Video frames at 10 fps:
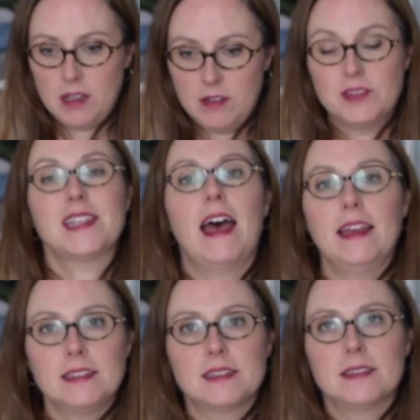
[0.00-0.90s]
of
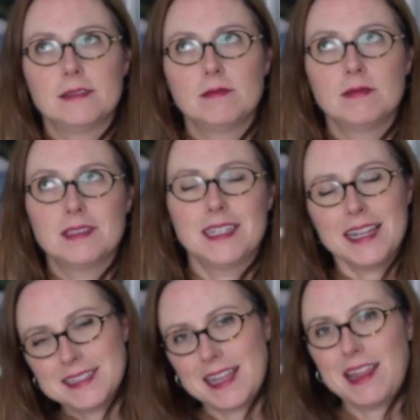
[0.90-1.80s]
size. Did
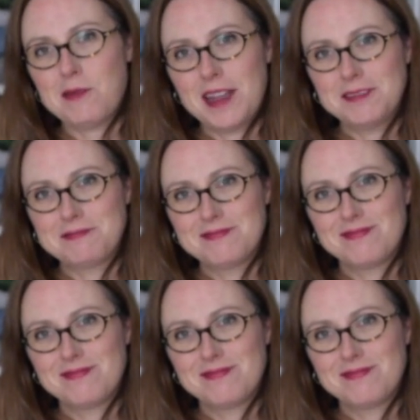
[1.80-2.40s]
I say that right?